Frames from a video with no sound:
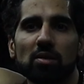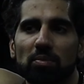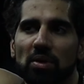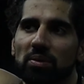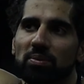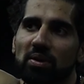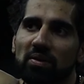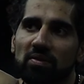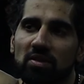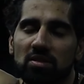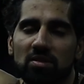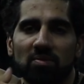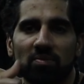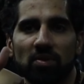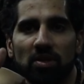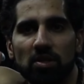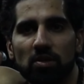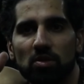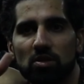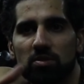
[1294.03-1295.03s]
maybe even some
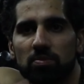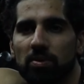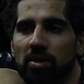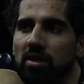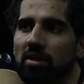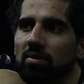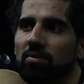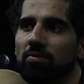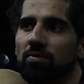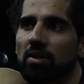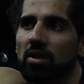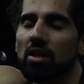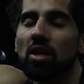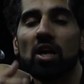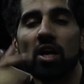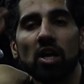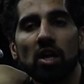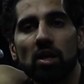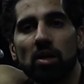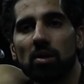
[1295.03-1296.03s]
videos playing up front,
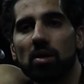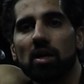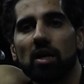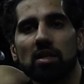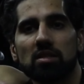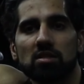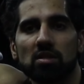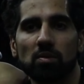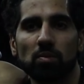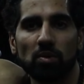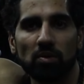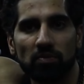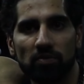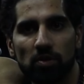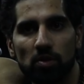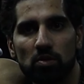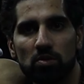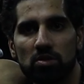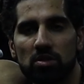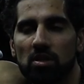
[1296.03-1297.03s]
you got some
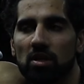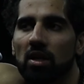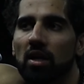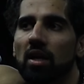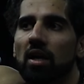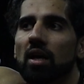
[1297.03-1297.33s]
reviews.